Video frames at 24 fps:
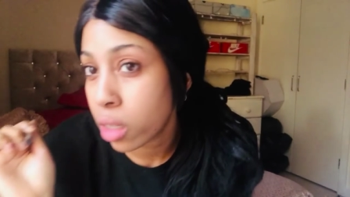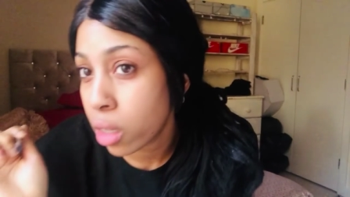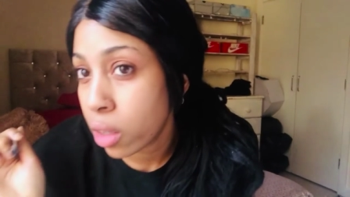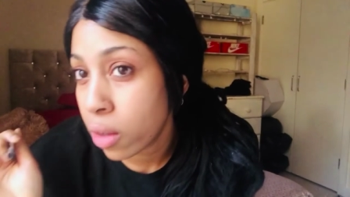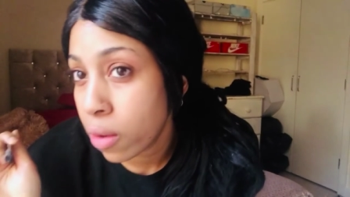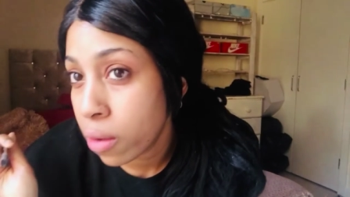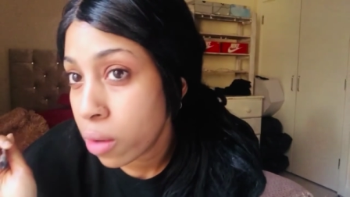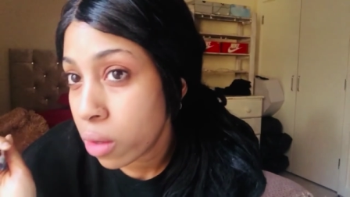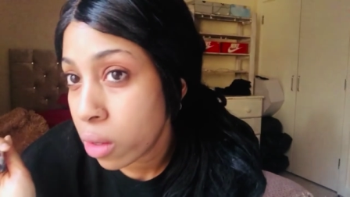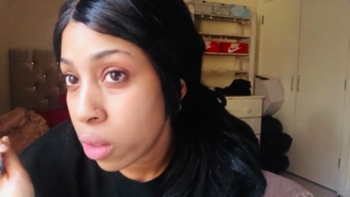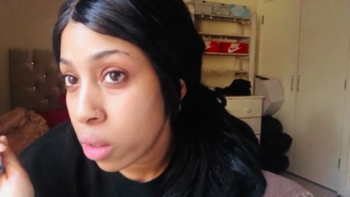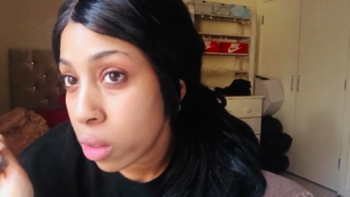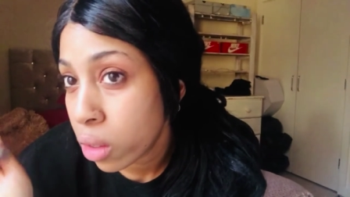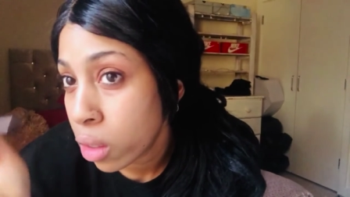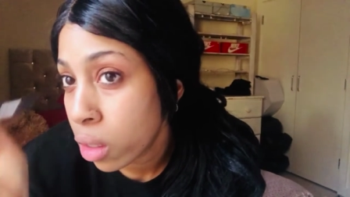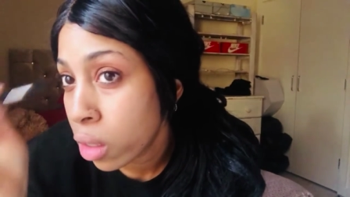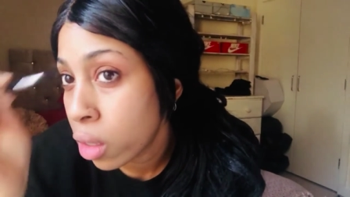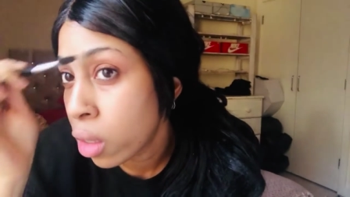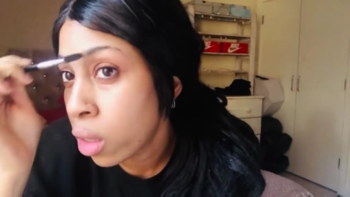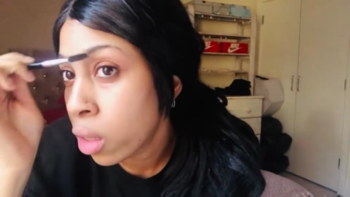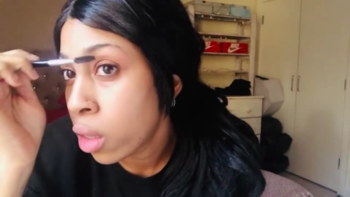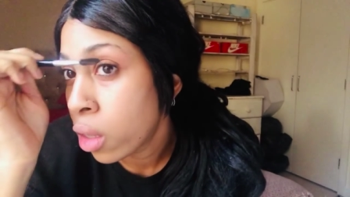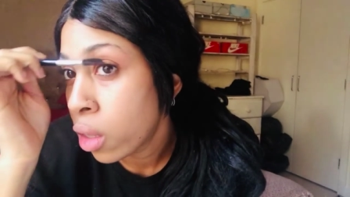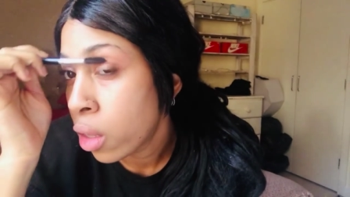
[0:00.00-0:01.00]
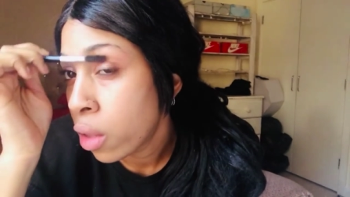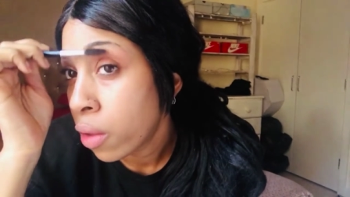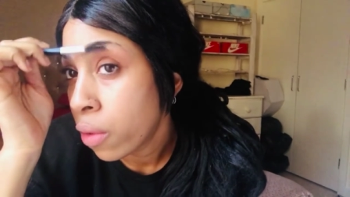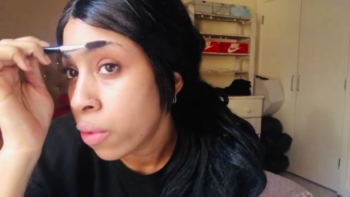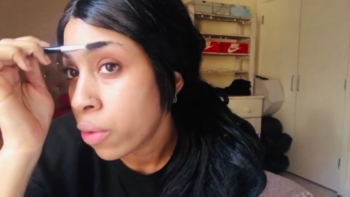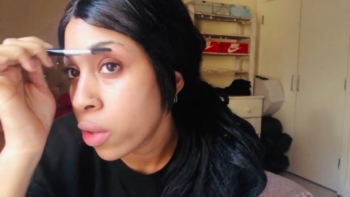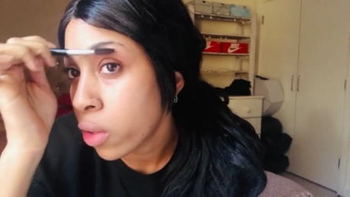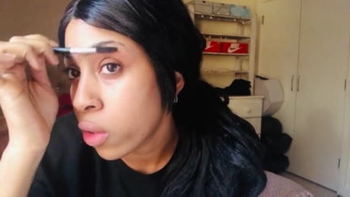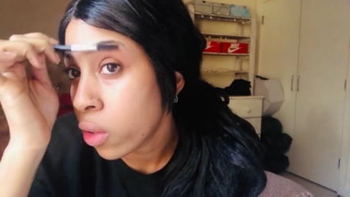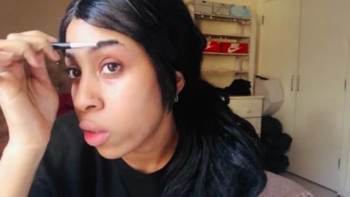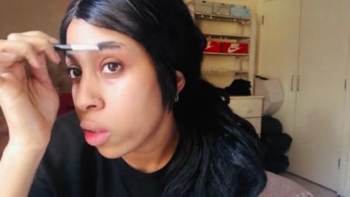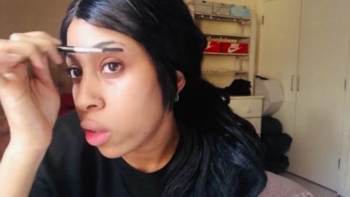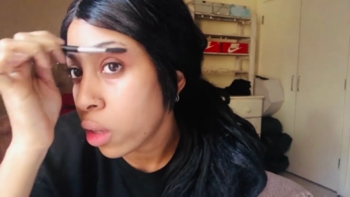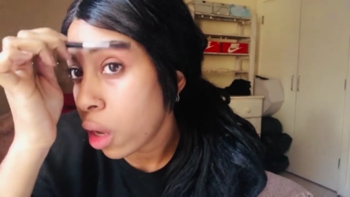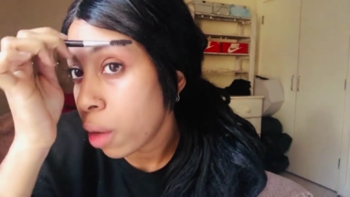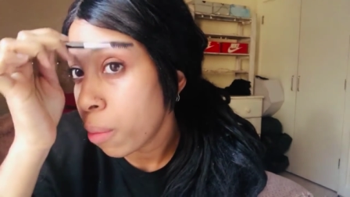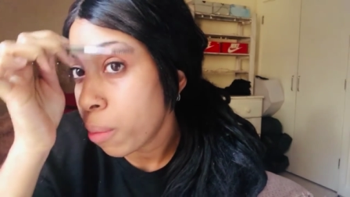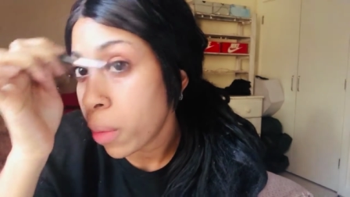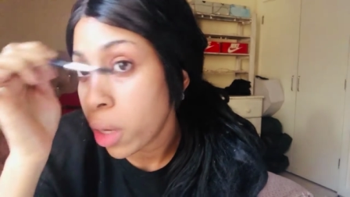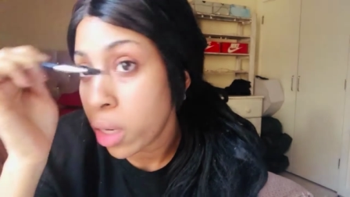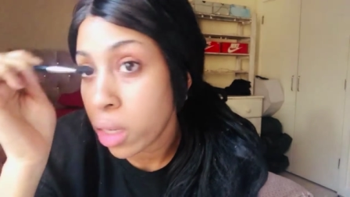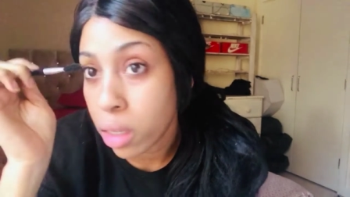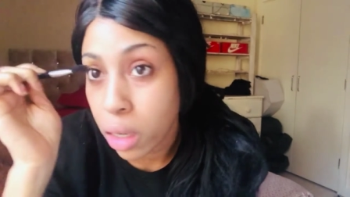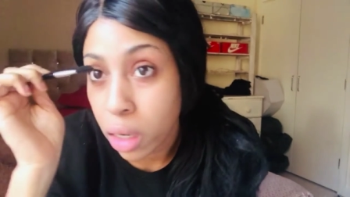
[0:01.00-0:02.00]
and this is like
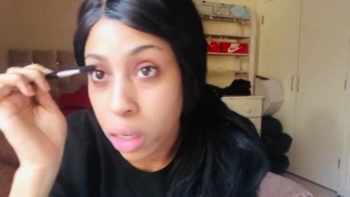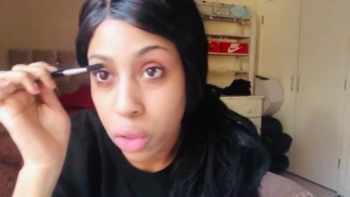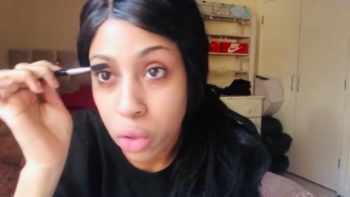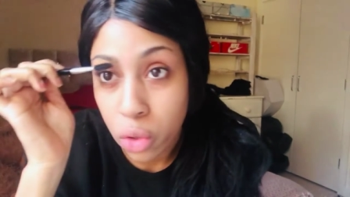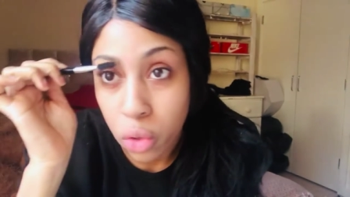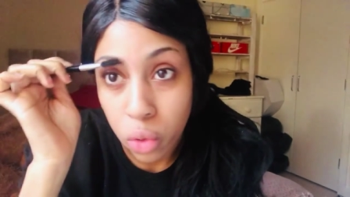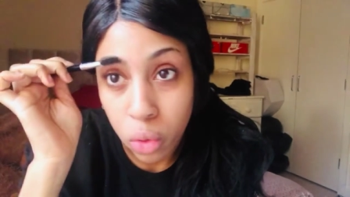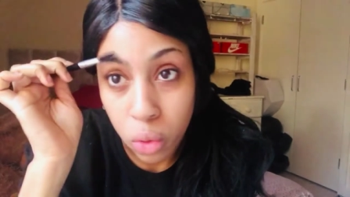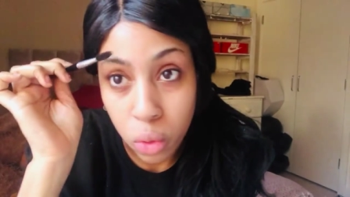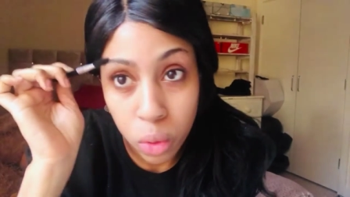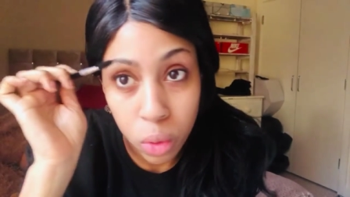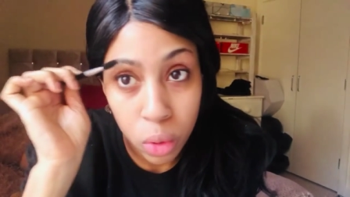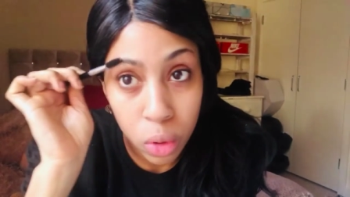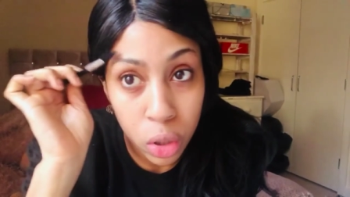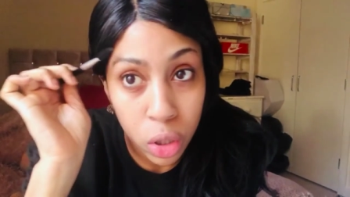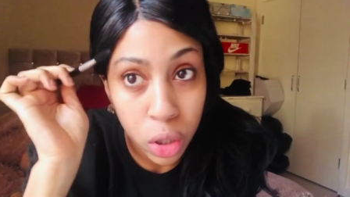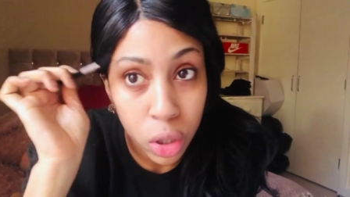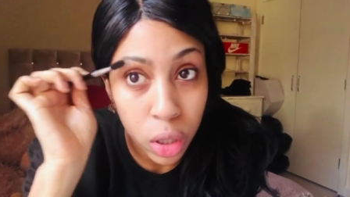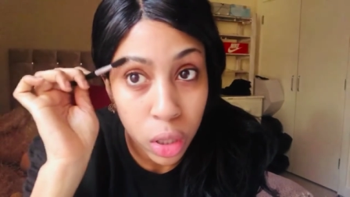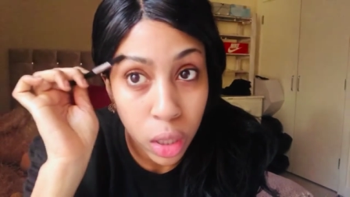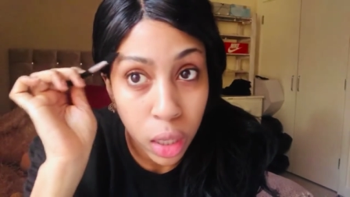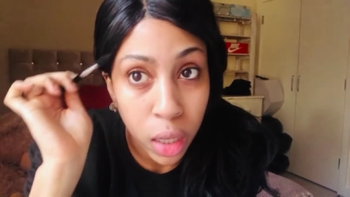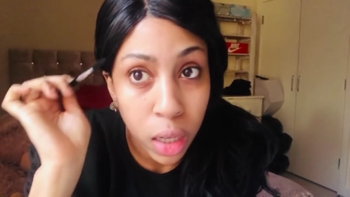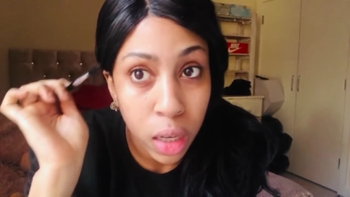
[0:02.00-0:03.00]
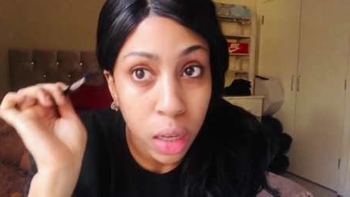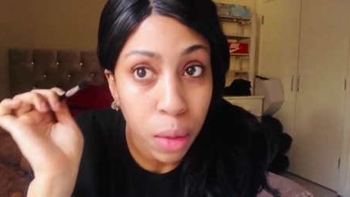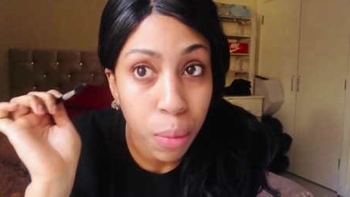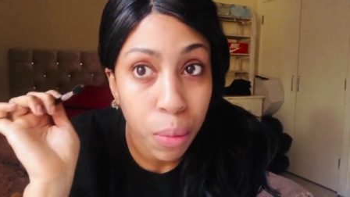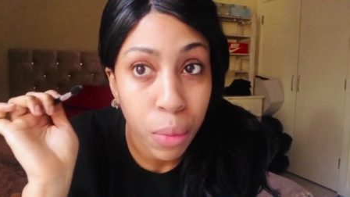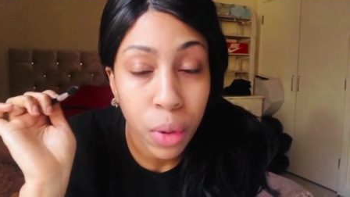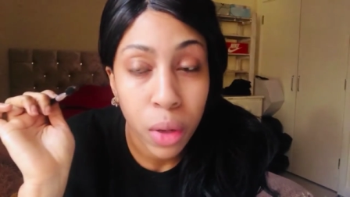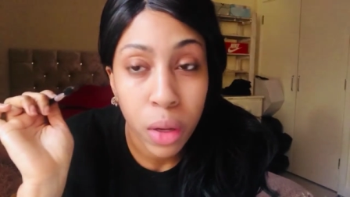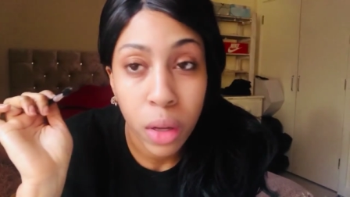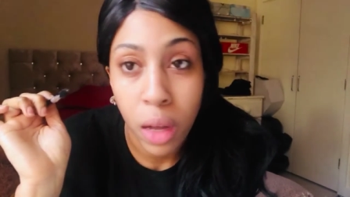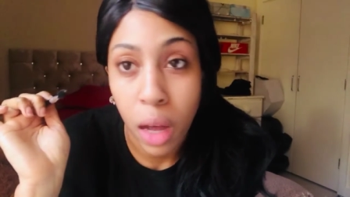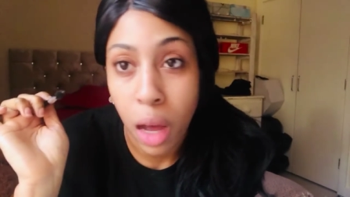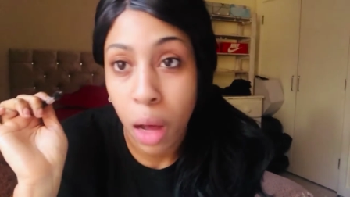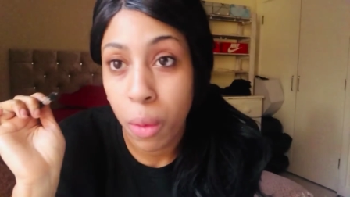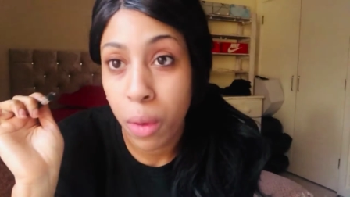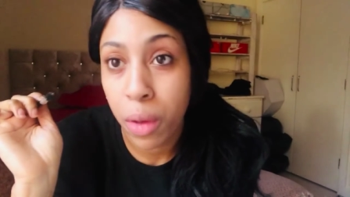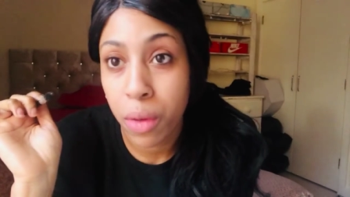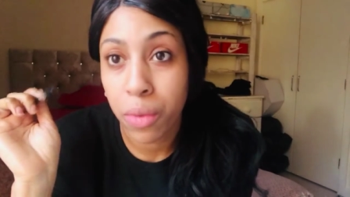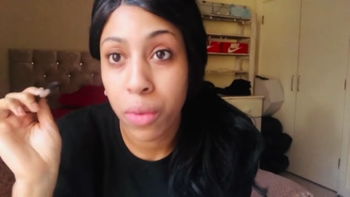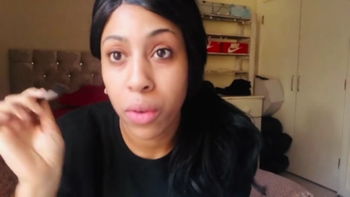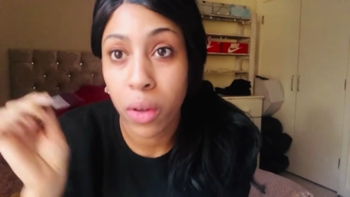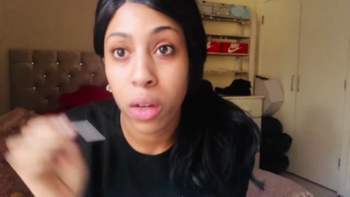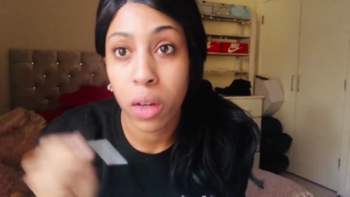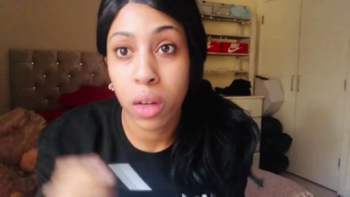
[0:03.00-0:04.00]
my natural shape
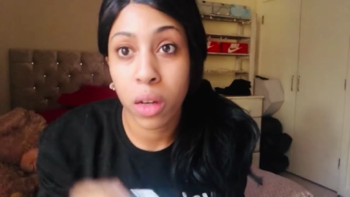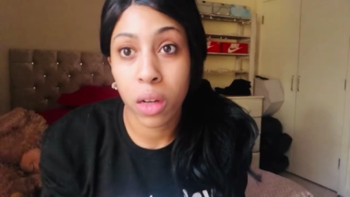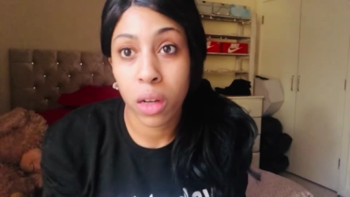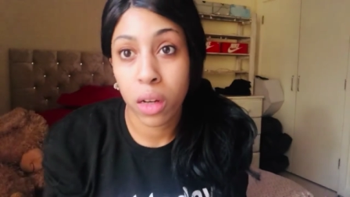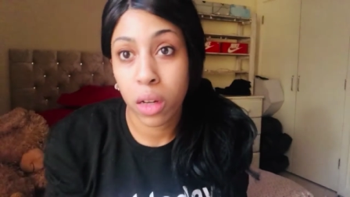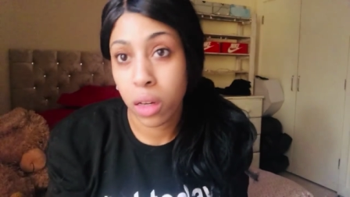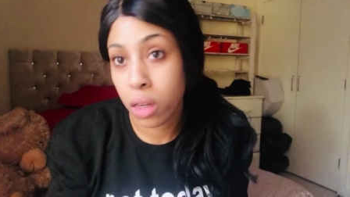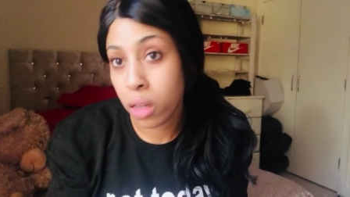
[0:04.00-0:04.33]
however